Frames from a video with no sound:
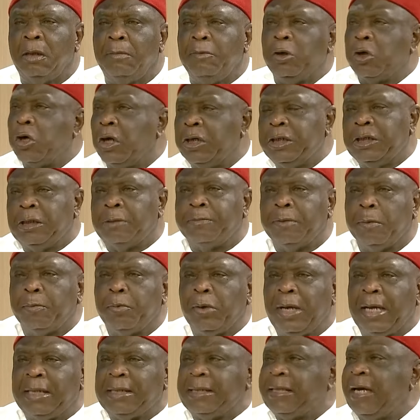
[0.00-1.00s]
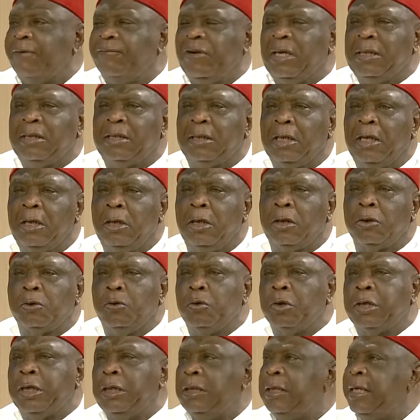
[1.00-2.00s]
Because his people are servants,
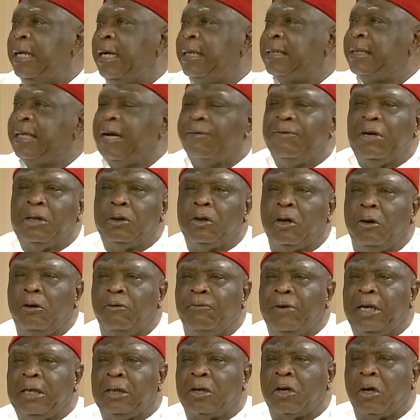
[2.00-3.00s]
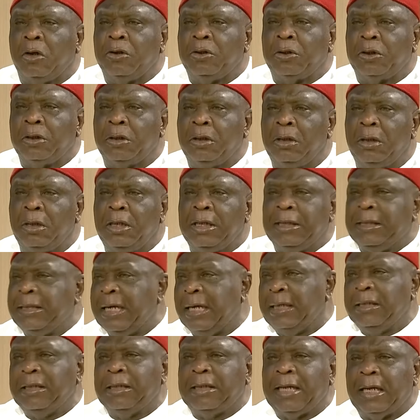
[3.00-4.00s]
cooking their servants all over the country. Is
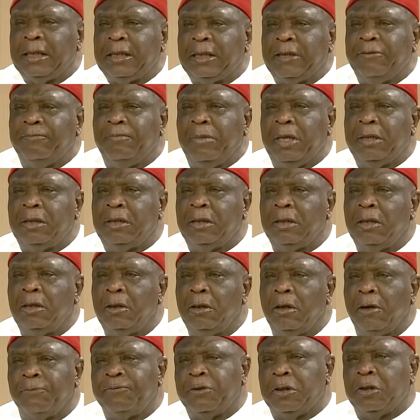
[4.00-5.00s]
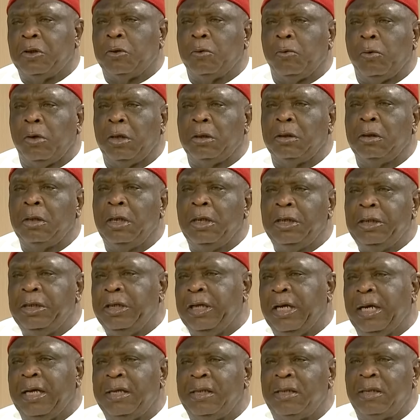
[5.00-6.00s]
that his achievement of 61
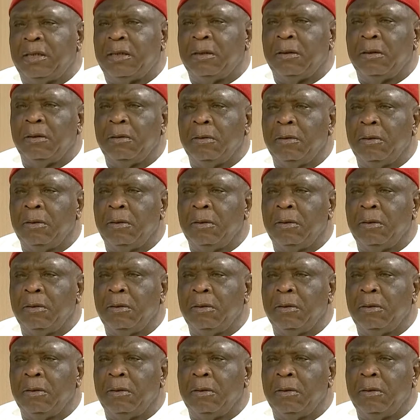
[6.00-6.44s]
years?